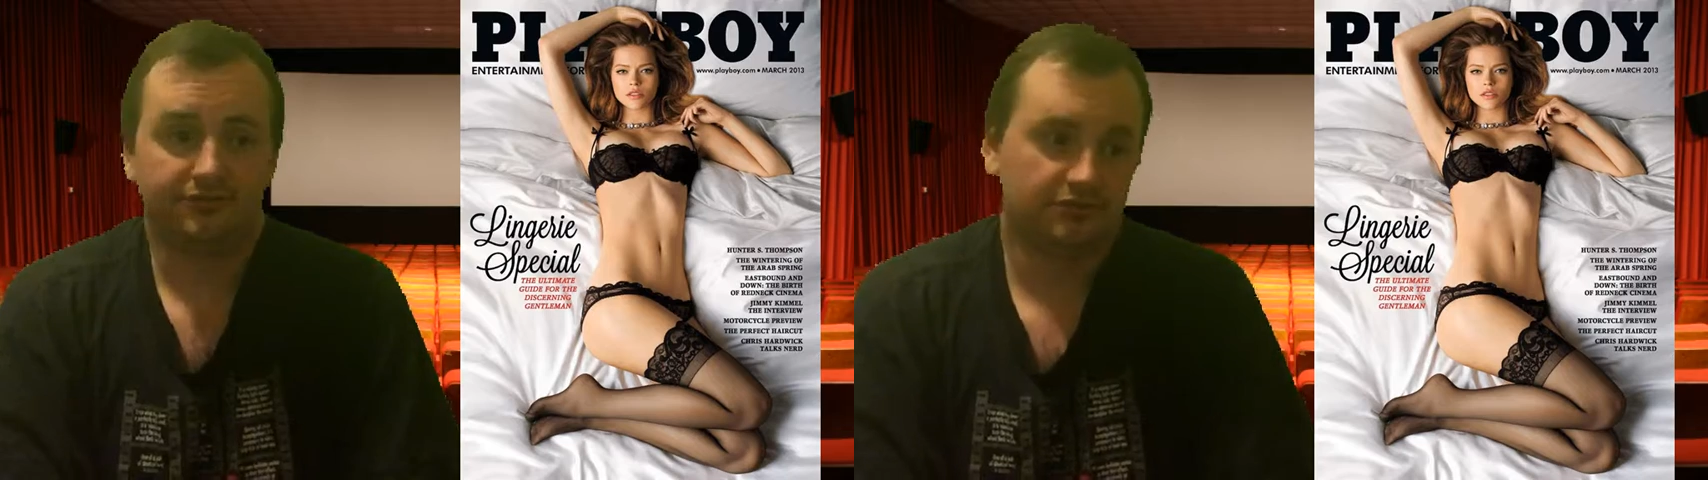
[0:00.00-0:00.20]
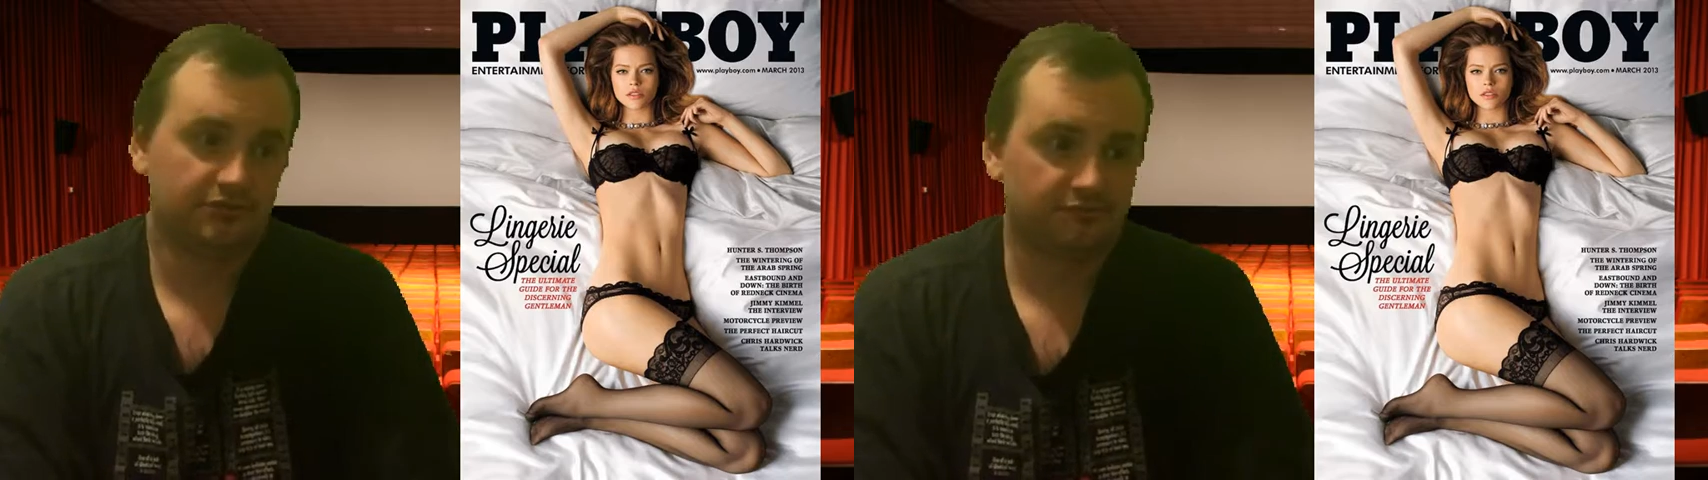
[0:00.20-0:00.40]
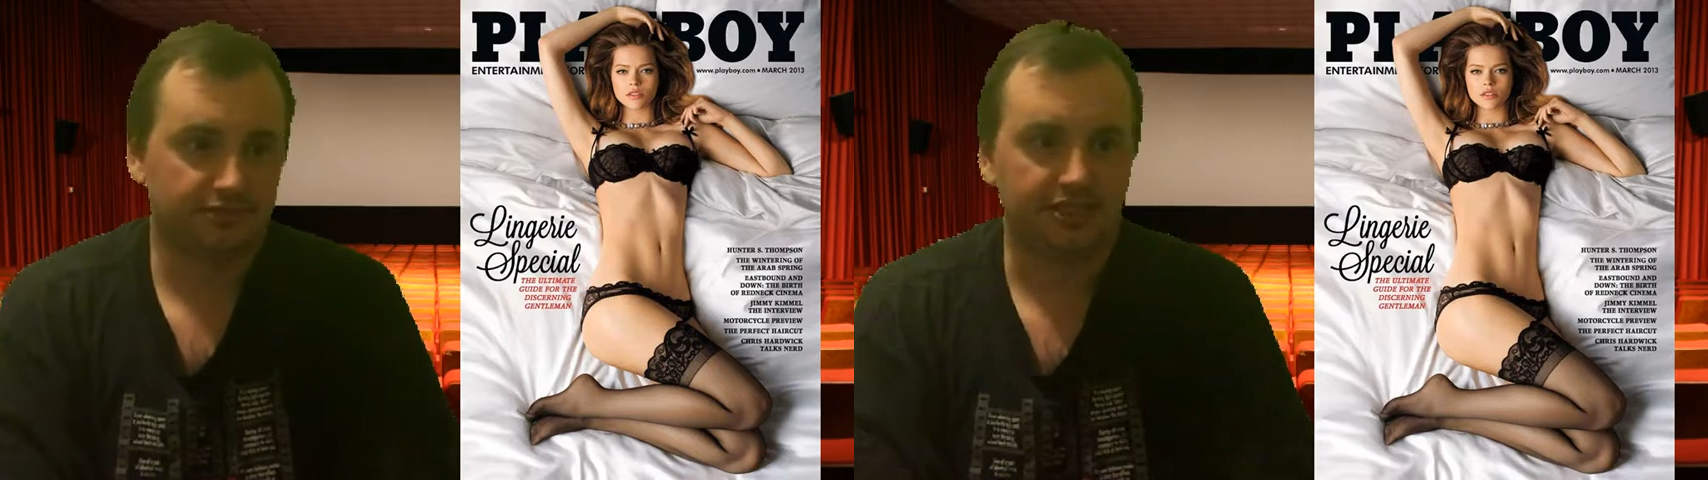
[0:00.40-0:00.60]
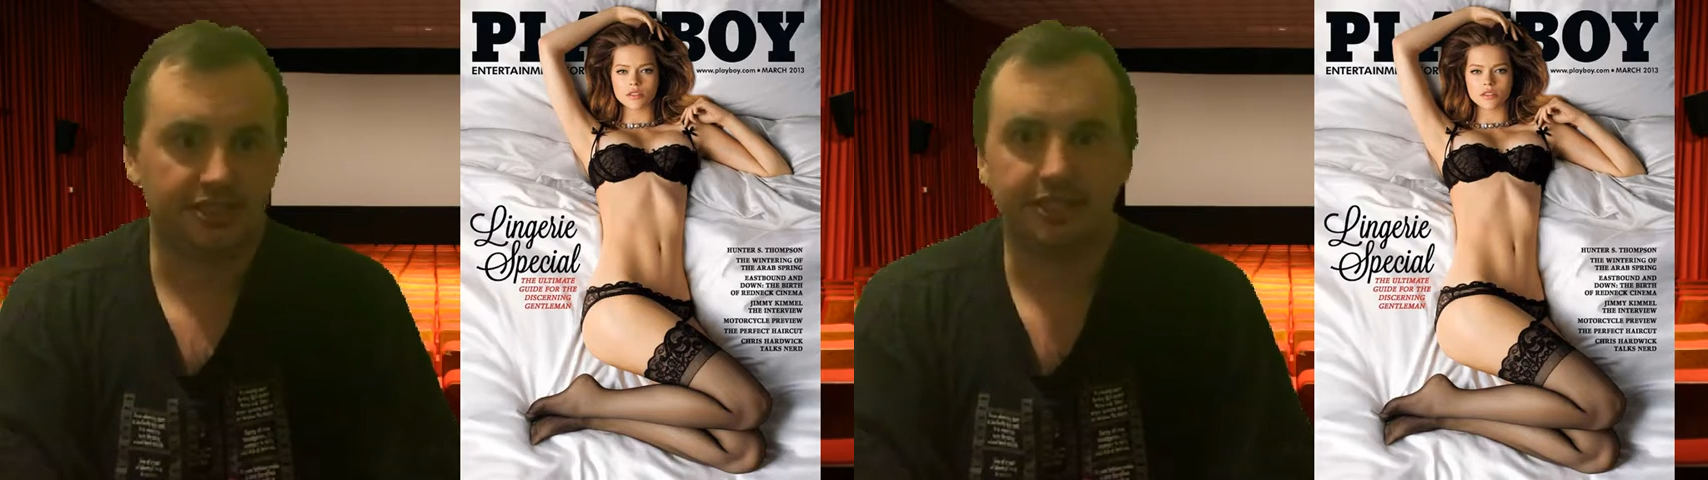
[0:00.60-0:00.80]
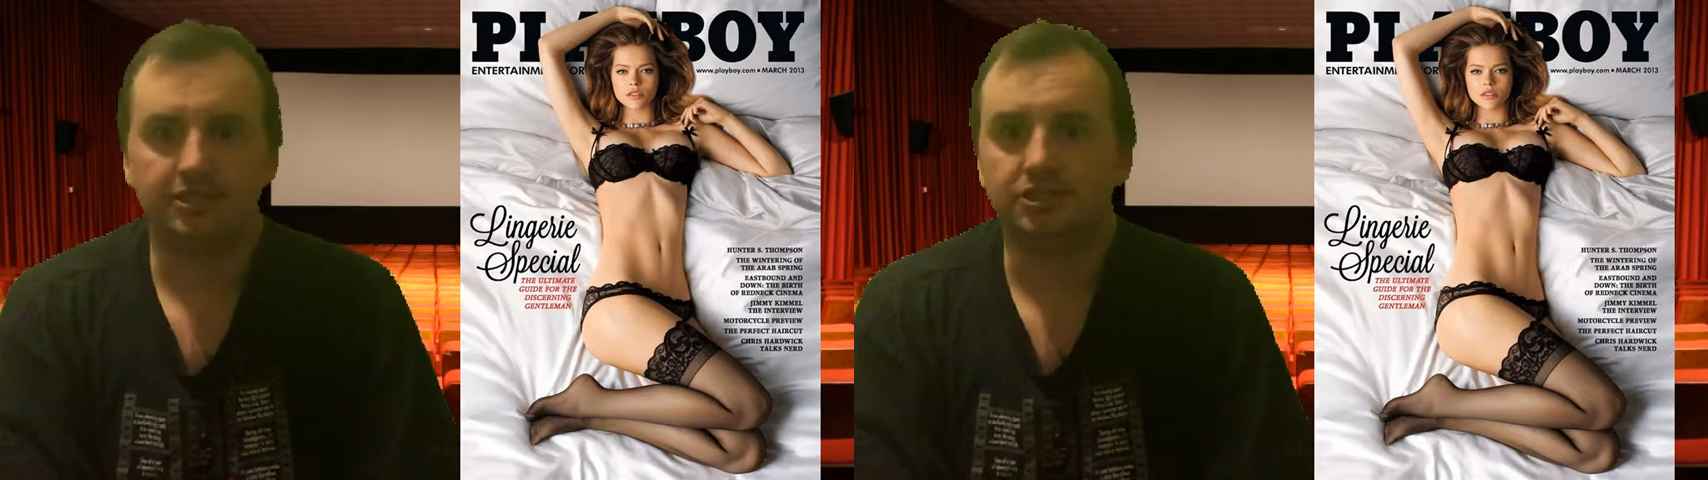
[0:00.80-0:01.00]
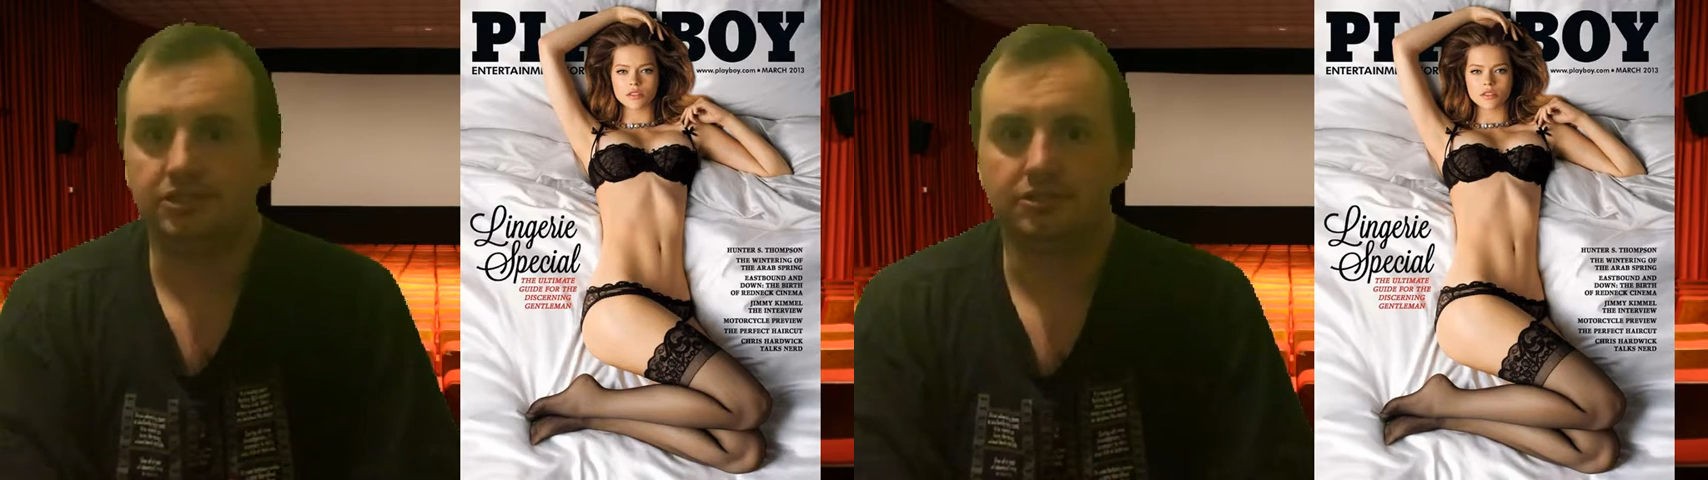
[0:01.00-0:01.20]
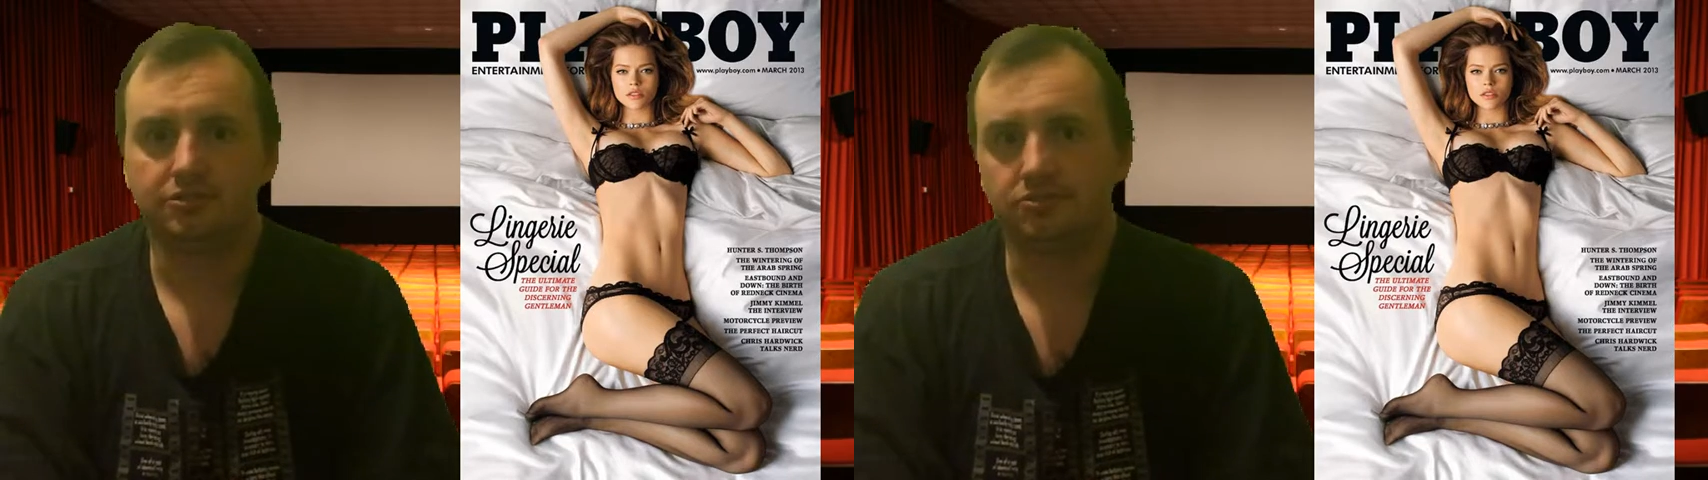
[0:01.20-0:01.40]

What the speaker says: for teenager and